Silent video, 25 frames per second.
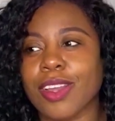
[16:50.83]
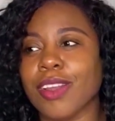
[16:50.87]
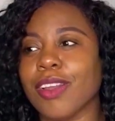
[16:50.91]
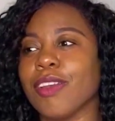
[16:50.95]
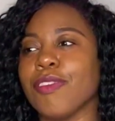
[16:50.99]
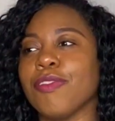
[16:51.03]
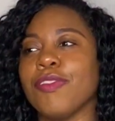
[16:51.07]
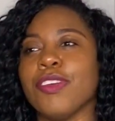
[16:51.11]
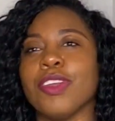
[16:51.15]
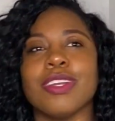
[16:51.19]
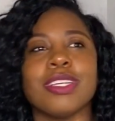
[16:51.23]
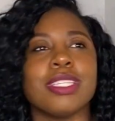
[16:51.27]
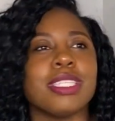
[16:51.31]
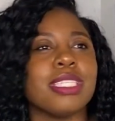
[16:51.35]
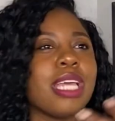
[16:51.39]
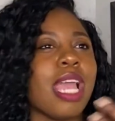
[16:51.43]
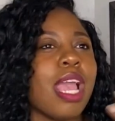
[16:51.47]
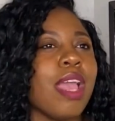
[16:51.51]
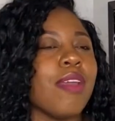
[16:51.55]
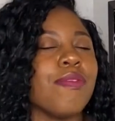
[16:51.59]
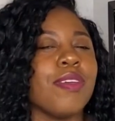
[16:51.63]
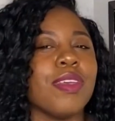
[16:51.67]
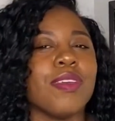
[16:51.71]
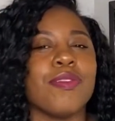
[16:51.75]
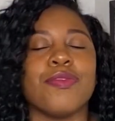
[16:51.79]
If you're
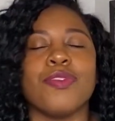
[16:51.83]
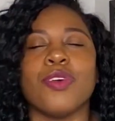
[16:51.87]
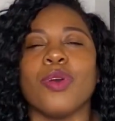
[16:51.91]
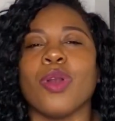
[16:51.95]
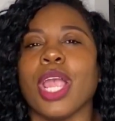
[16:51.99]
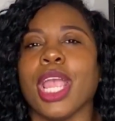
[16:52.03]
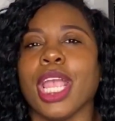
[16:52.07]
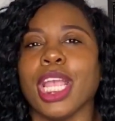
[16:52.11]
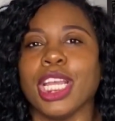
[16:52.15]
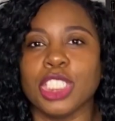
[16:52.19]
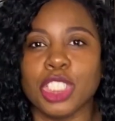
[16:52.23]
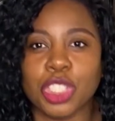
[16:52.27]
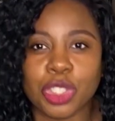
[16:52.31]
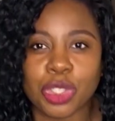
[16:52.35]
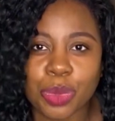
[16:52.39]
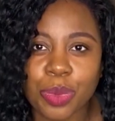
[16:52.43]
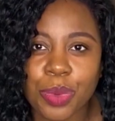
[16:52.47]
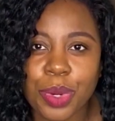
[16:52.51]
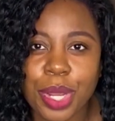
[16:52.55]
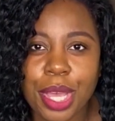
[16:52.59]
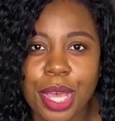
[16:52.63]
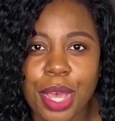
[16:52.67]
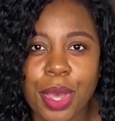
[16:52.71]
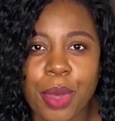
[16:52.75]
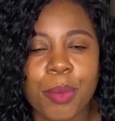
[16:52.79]
saving for a
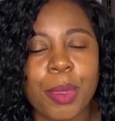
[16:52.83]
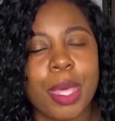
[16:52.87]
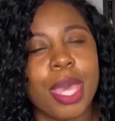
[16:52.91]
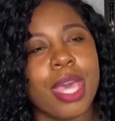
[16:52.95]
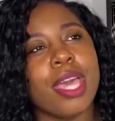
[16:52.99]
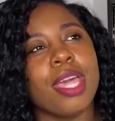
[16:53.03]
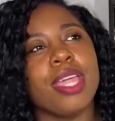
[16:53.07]
trip,